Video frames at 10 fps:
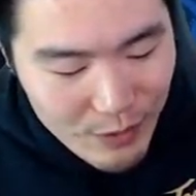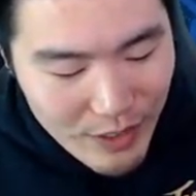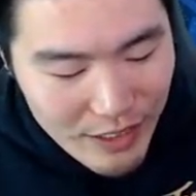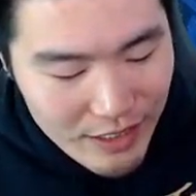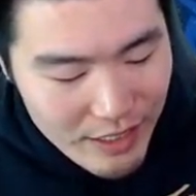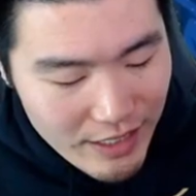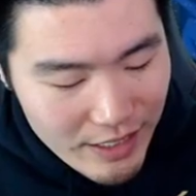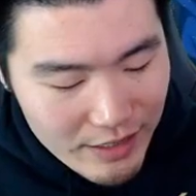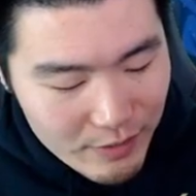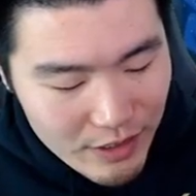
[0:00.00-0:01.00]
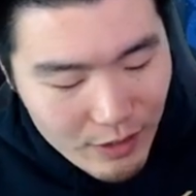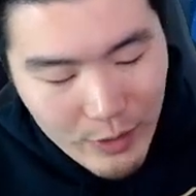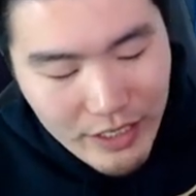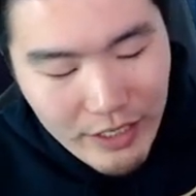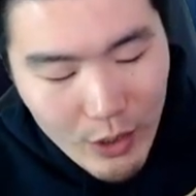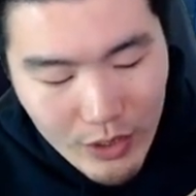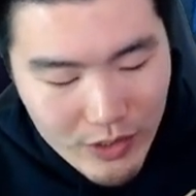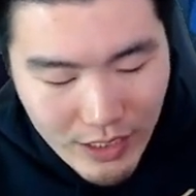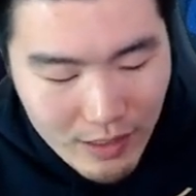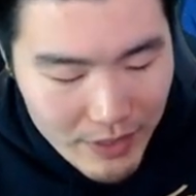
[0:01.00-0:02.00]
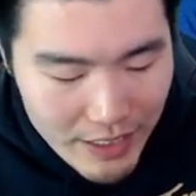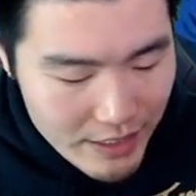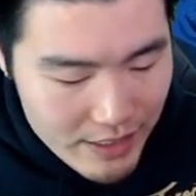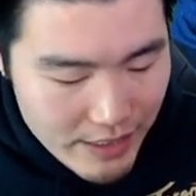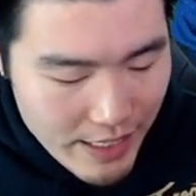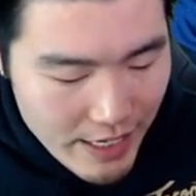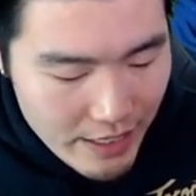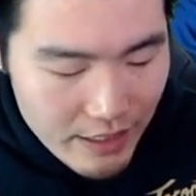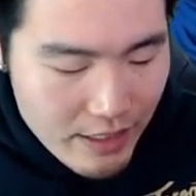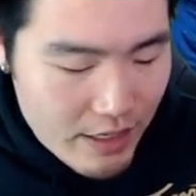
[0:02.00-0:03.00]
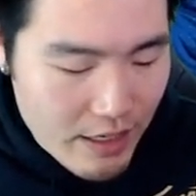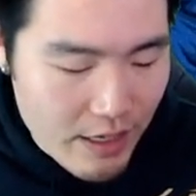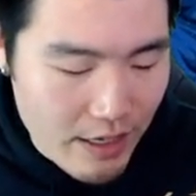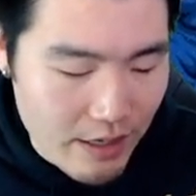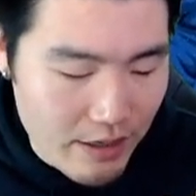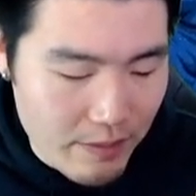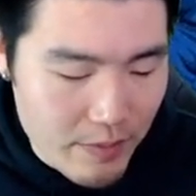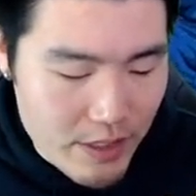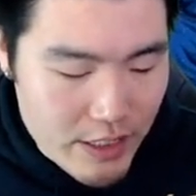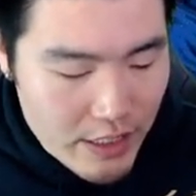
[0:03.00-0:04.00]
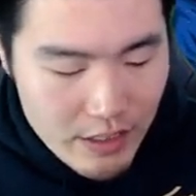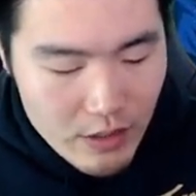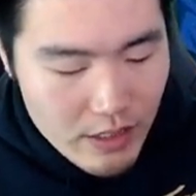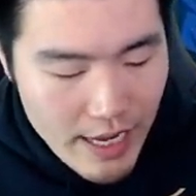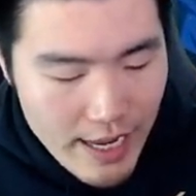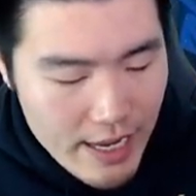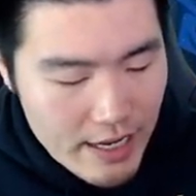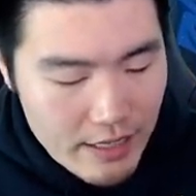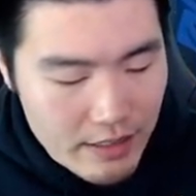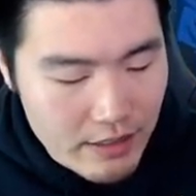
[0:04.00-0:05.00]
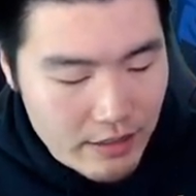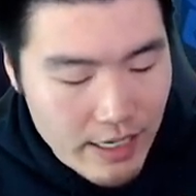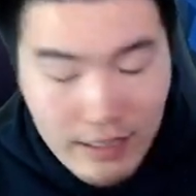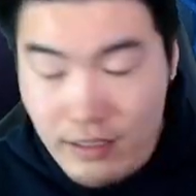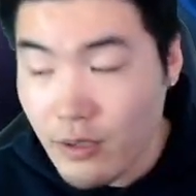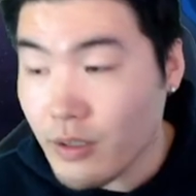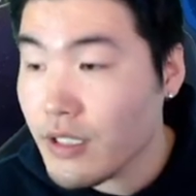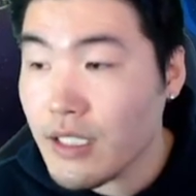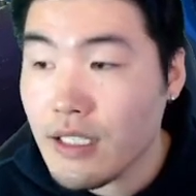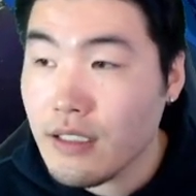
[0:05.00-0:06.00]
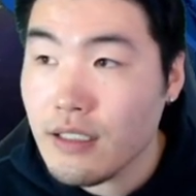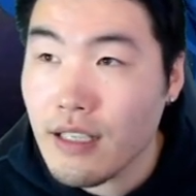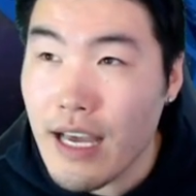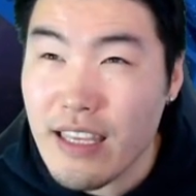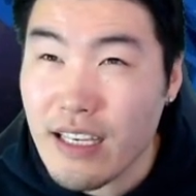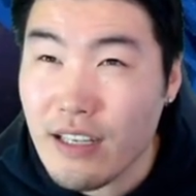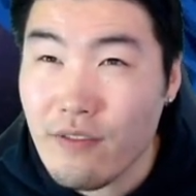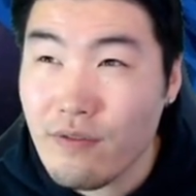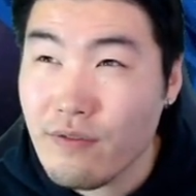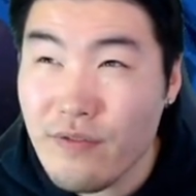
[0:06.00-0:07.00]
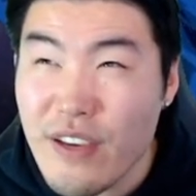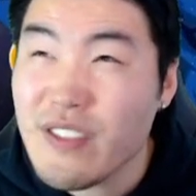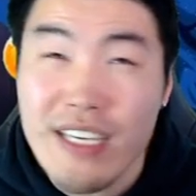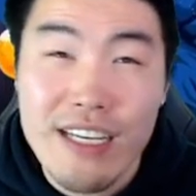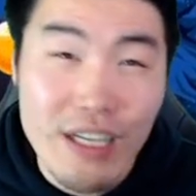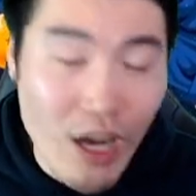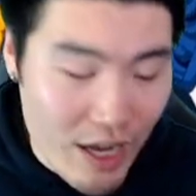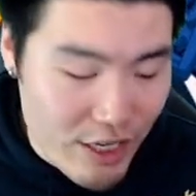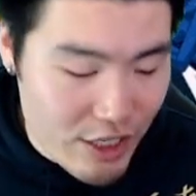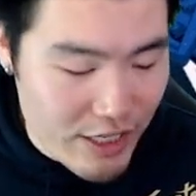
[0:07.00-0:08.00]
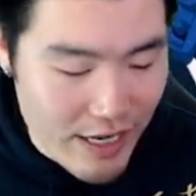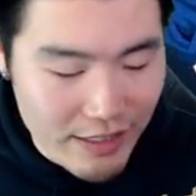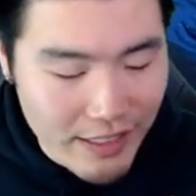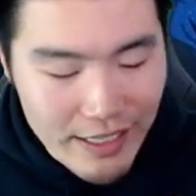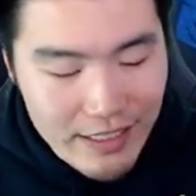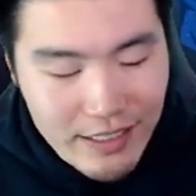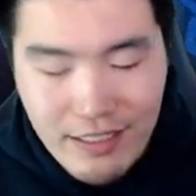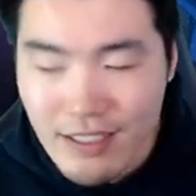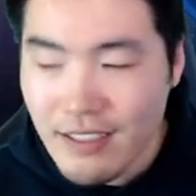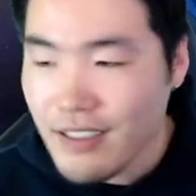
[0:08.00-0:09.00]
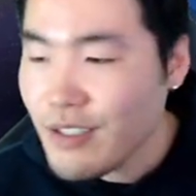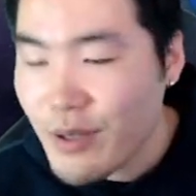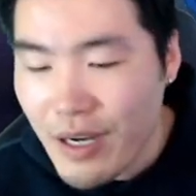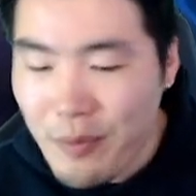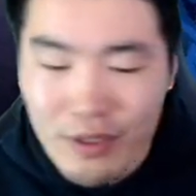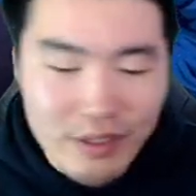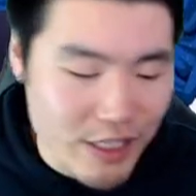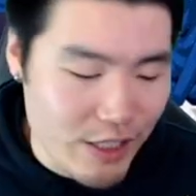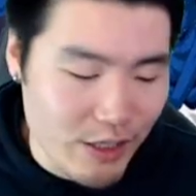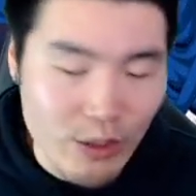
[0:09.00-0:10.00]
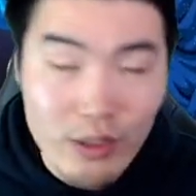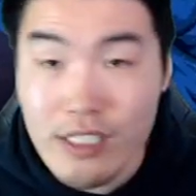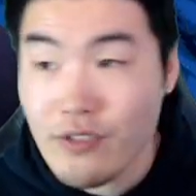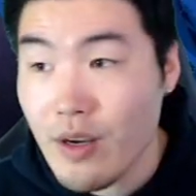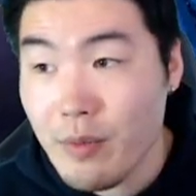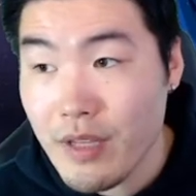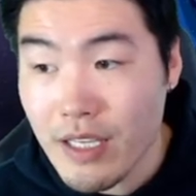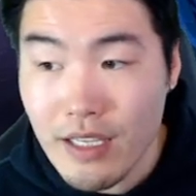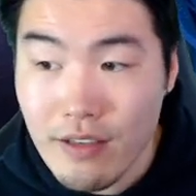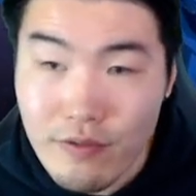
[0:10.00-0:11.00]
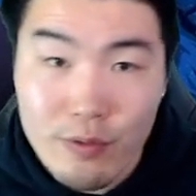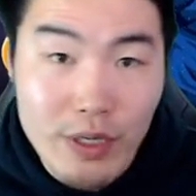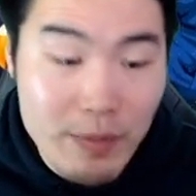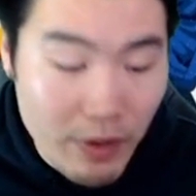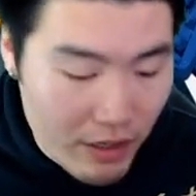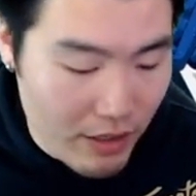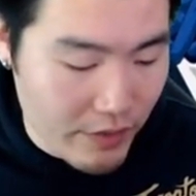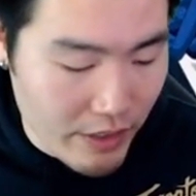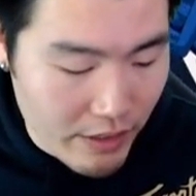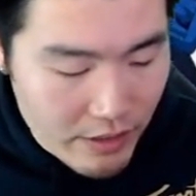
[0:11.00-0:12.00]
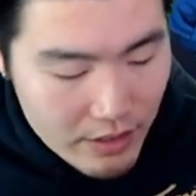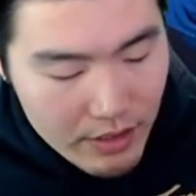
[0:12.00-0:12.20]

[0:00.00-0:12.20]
when uh, you know, we didn't know there was going to be an easy A, um, she had, yeah, literally, I think fifteen dodge and like, you know, a couple additional just from the free part of the